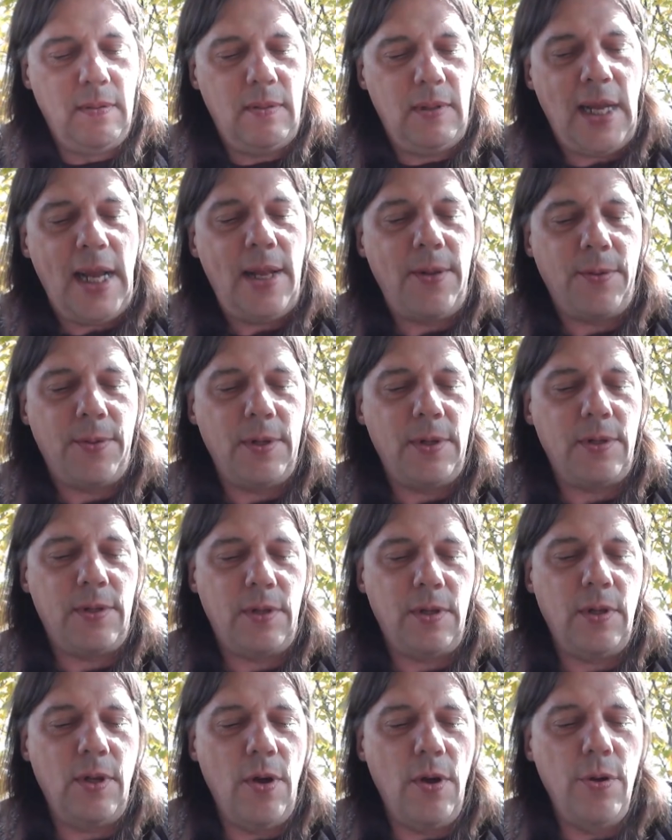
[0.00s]
10th. It's
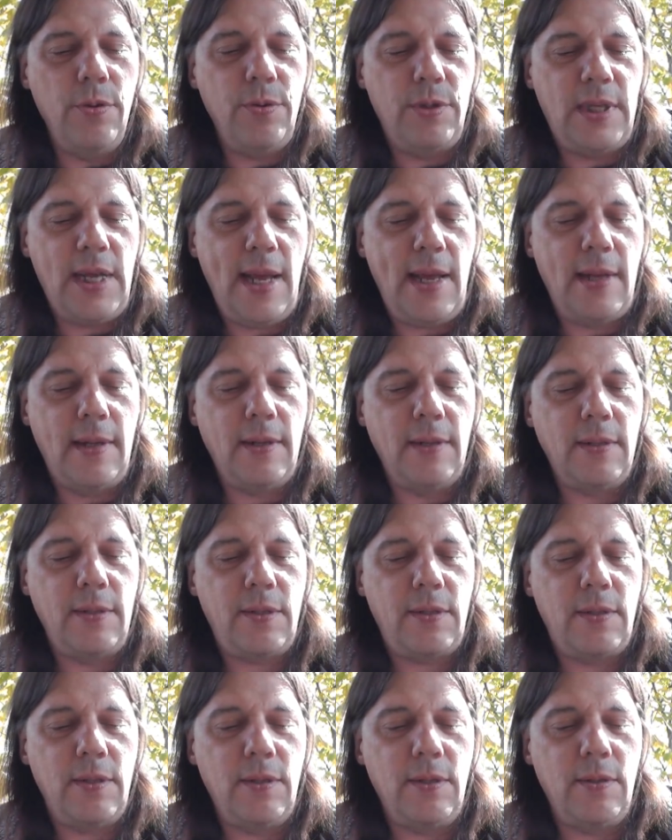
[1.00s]
the 010.
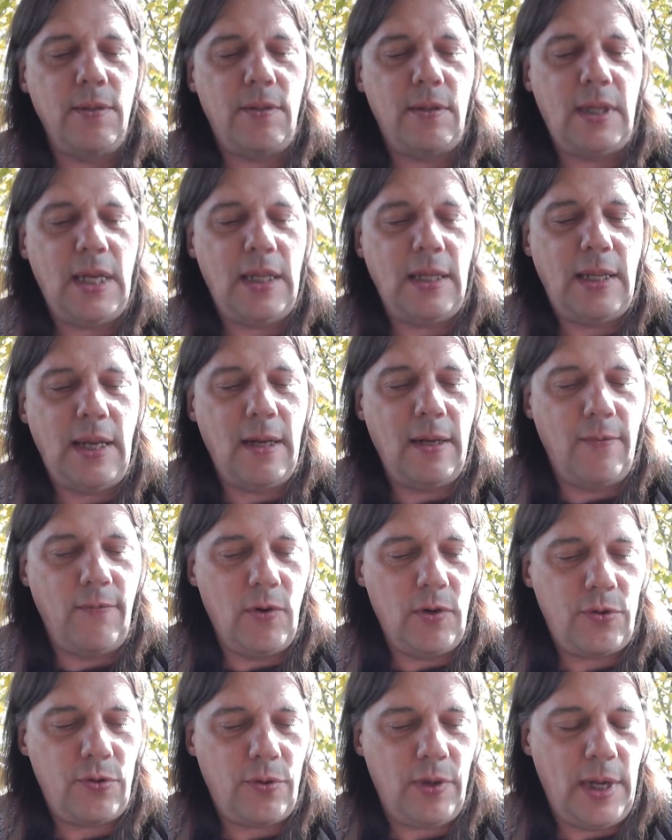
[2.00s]
It's their 10th
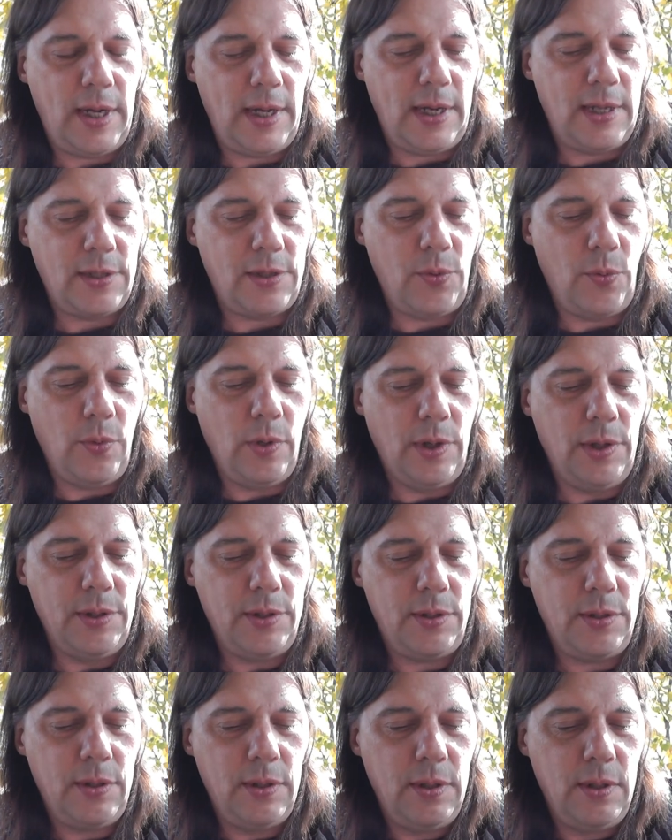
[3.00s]
anniversary, I guess it was.